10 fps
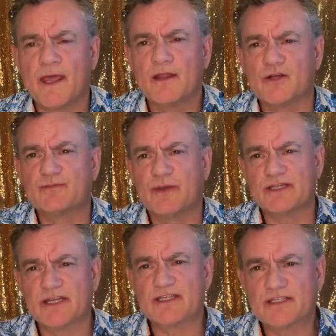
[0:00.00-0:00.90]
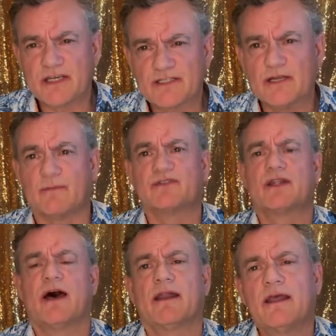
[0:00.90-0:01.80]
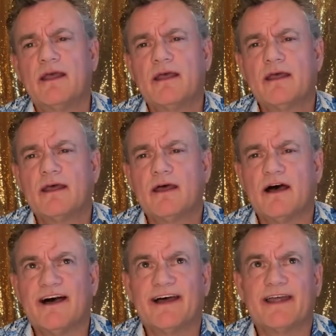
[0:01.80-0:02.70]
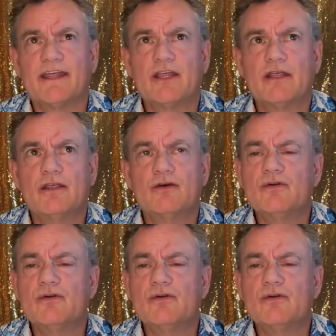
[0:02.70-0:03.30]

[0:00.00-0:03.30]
There's business systems that you